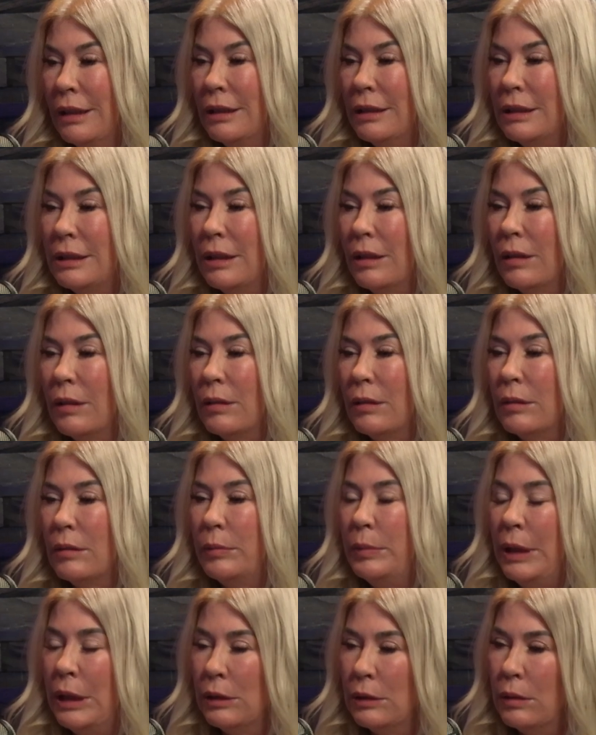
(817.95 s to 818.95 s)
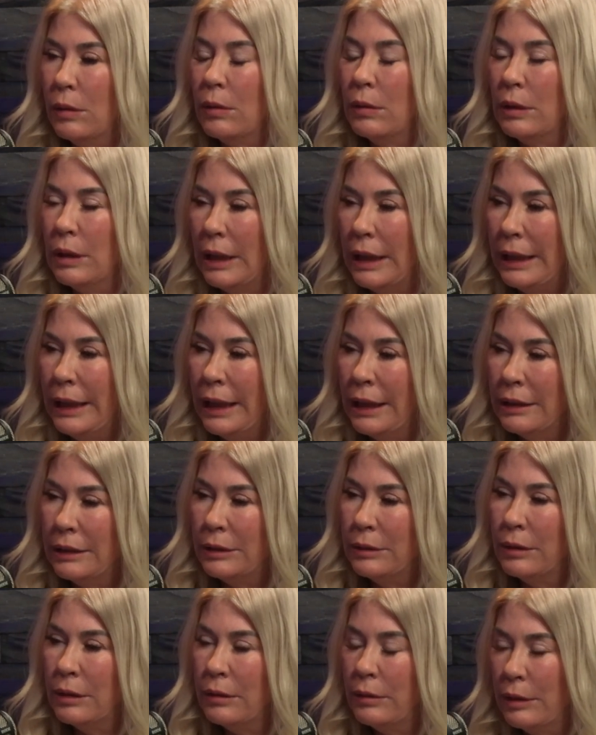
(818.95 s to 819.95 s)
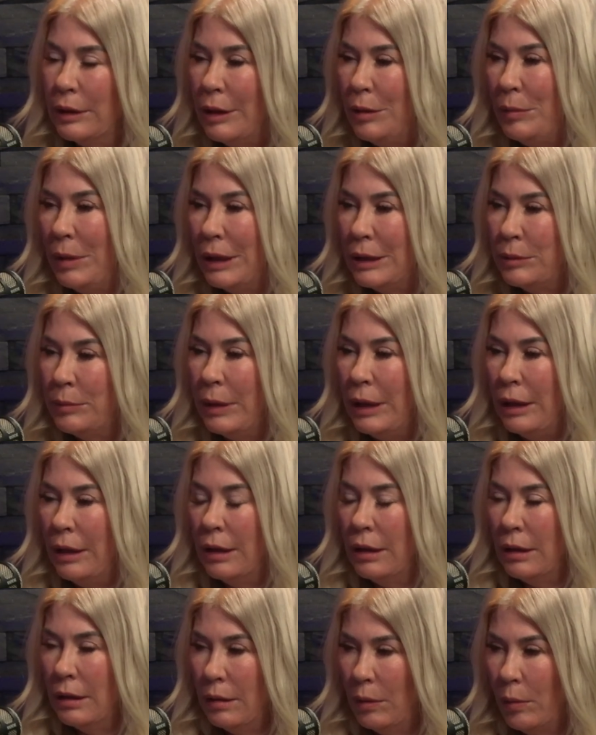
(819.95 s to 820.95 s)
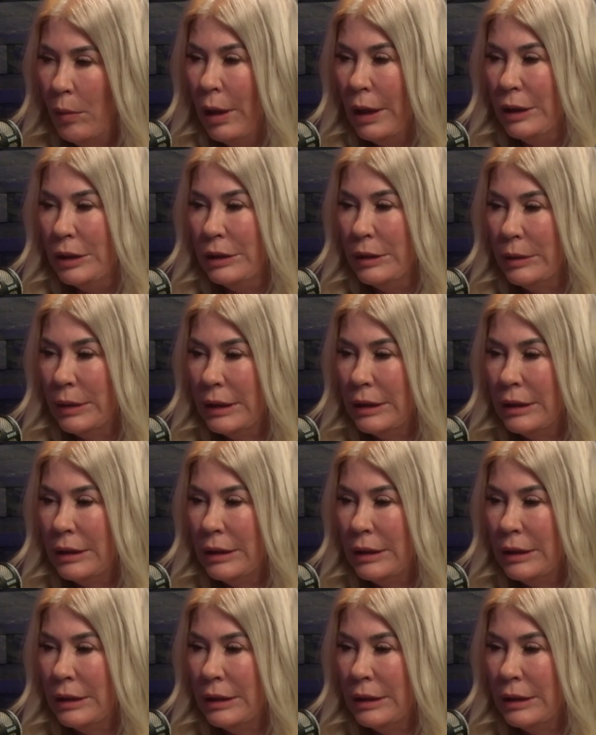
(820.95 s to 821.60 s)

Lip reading: So being told that I can't do it really makes me want to do it.